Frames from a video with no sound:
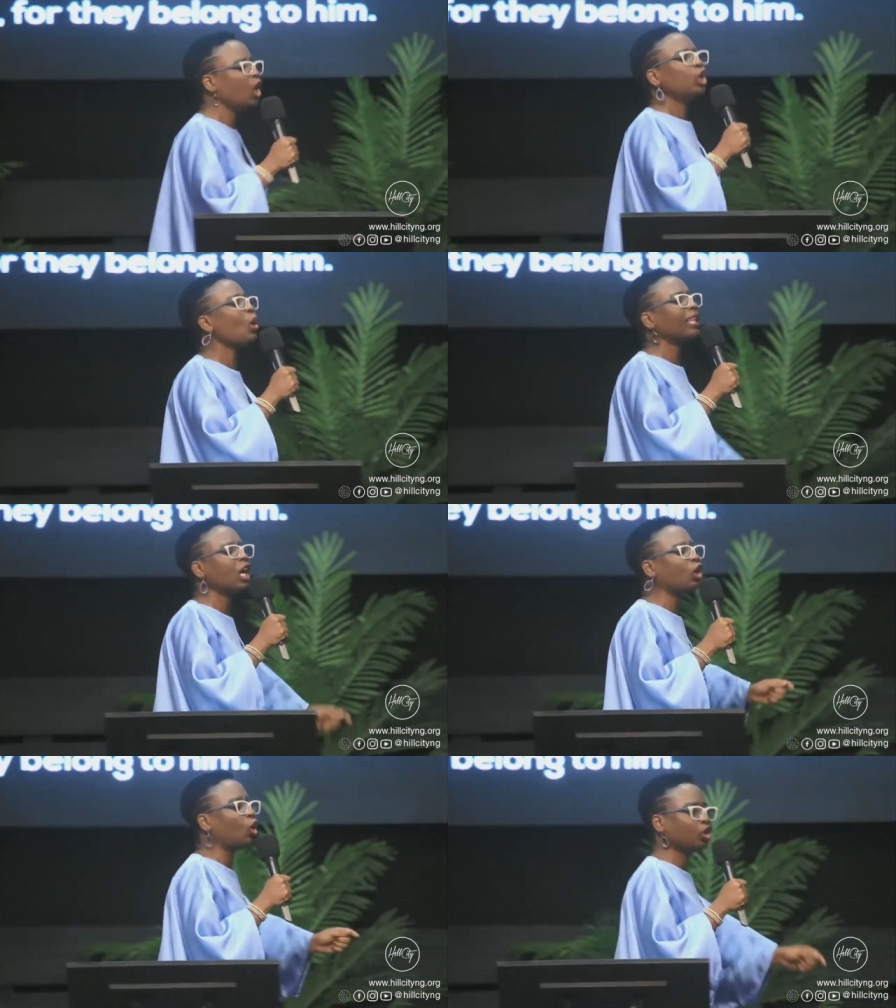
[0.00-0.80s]
You are
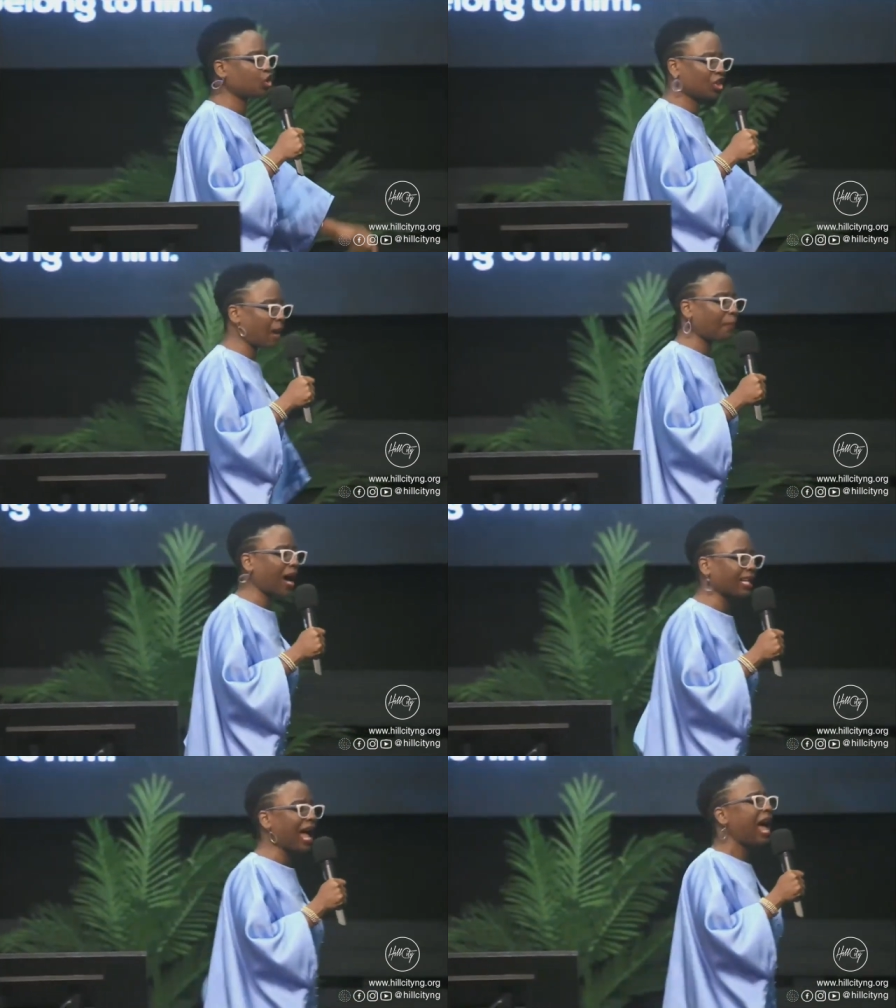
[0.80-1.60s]
the good
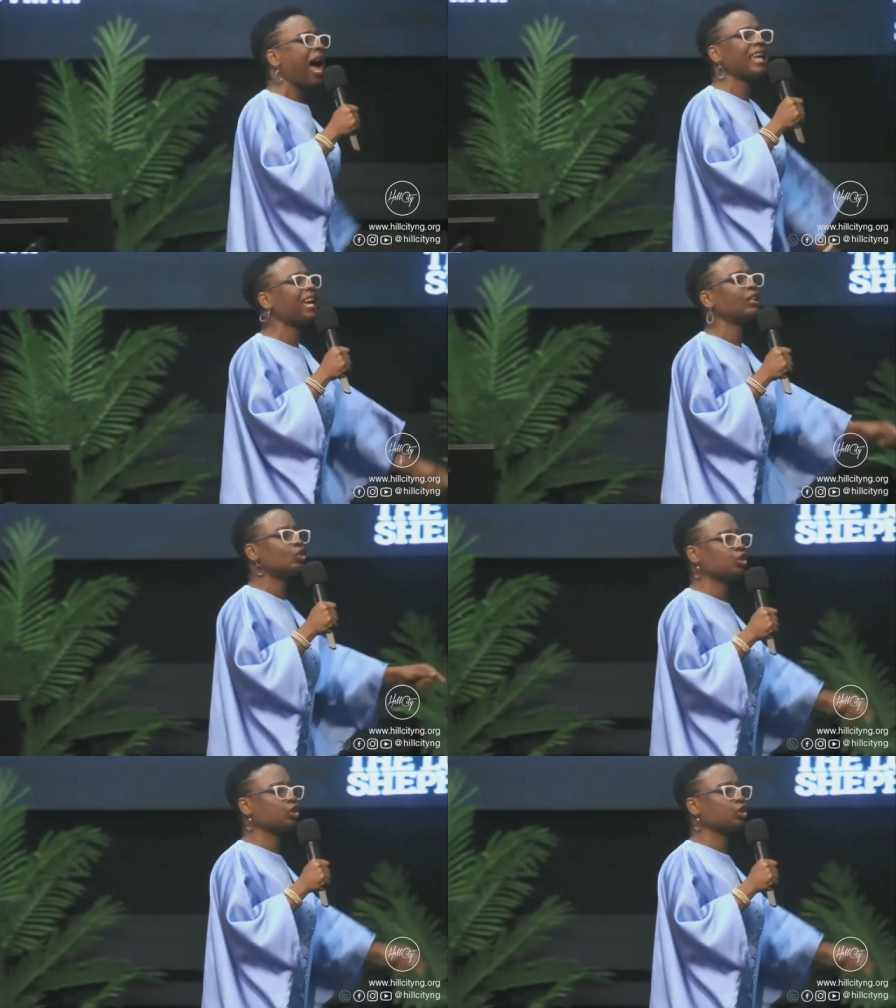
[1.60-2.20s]
shepherd. I can